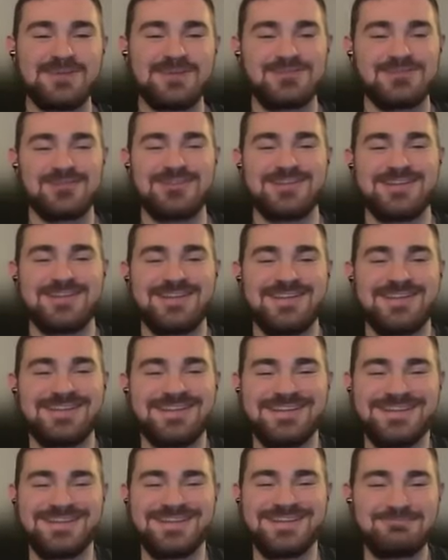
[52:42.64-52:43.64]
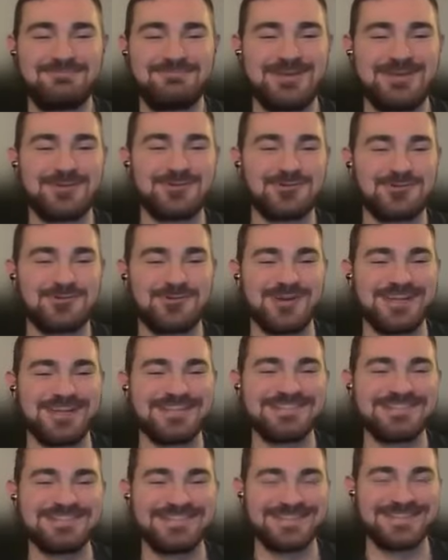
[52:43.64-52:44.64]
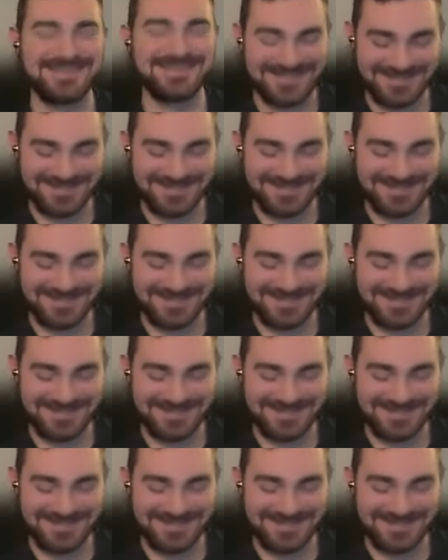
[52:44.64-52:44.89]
Picture. Oh God. Um, Crazy. for me,